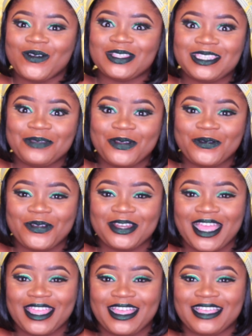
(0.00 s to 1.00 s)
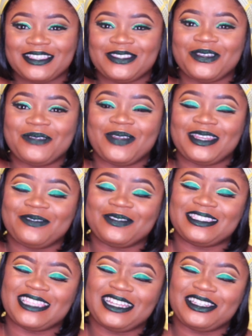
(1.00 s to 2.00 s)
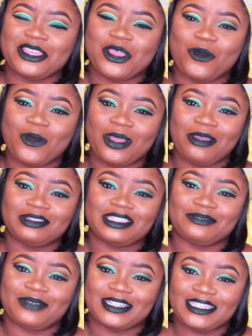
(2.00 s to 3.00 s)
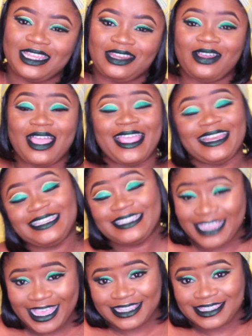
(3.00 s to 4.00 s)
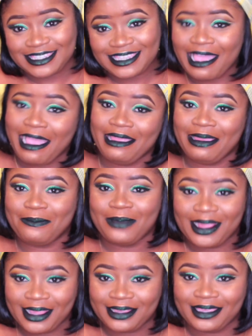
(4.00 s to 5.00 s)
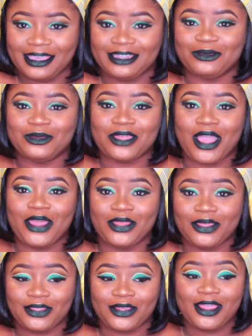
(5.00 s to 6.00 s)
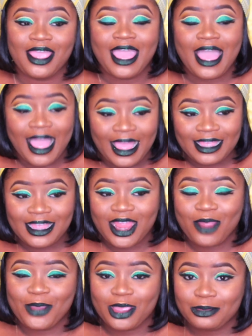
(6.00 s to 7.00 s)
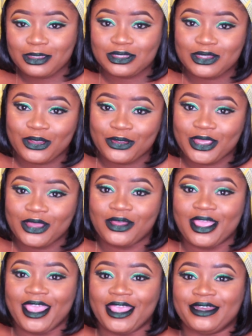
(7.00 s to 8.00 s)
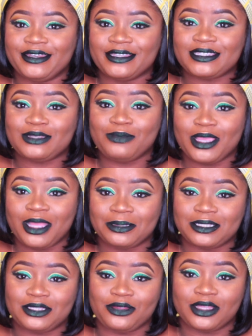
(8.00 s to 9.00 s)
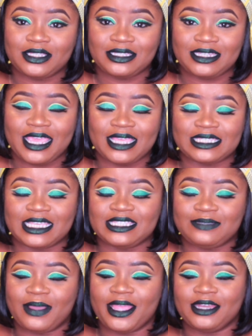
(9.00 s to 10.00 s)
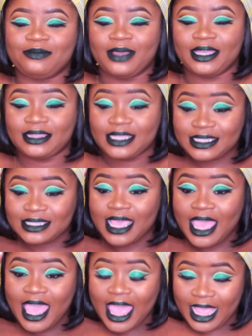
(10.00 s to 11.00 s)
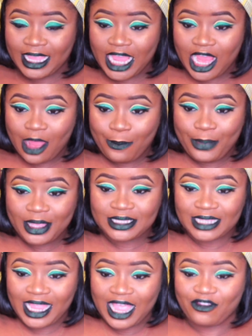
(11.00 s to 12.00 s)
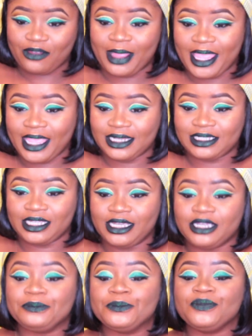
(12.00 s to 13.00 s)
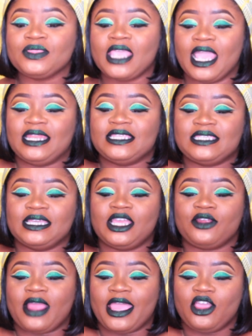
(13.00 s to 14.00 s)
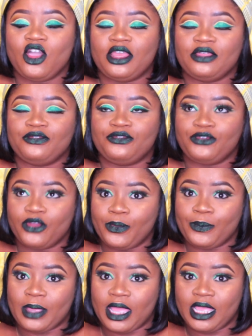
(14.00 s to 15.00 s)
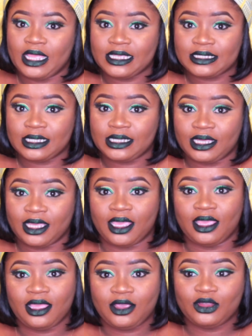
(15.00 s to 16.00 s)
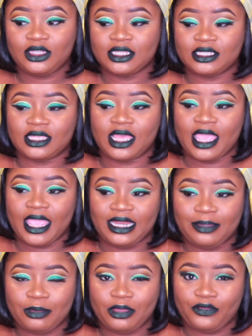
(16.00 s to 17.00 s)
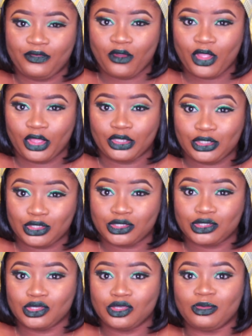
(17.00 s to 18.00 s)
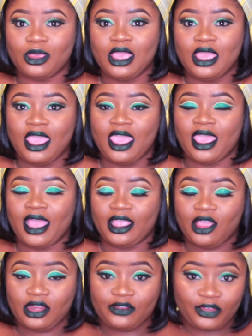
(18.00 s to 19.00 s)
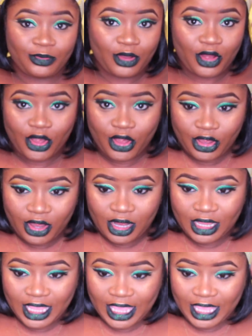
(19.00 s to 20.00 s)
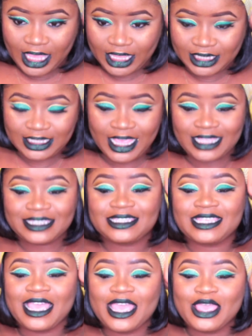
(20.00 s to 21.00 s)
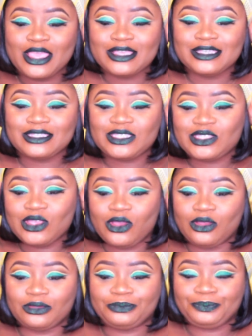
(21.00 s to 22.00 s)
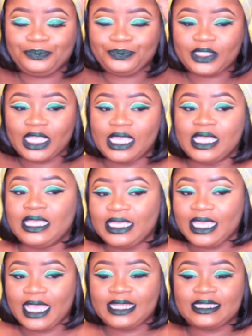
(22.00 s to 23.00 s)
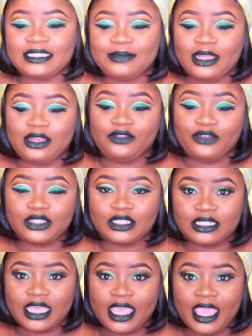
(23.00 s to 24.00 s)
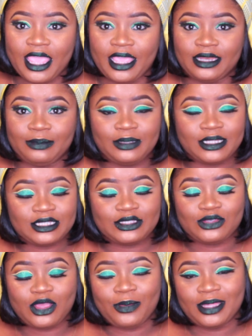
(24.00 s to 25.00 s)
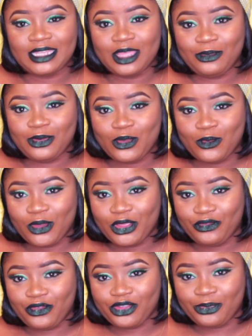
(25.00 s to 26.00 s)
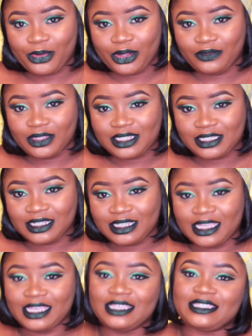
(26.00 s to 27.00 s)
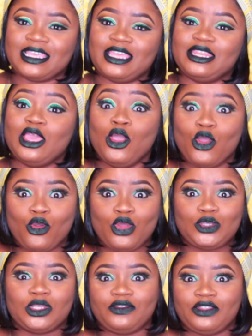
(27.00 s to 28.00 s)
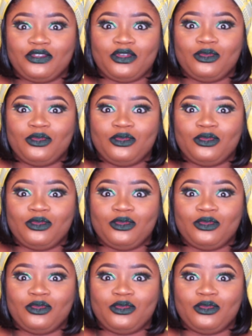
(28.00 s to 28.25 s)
What's up everyone, how you guys doing? My name is Sasha and you're welcome to my channel. And yes, I am back again with another Ankara makeup tutorial, and this makeup tutorial today is inspired by this Ankara piece I have on my head here. And this Ankara, I got it from Isoke, which is NBB4 on YouTube. I got it from her, and yes, so yeah, this is my look for today, and please do comment down below what your favorite part of this look is and which one of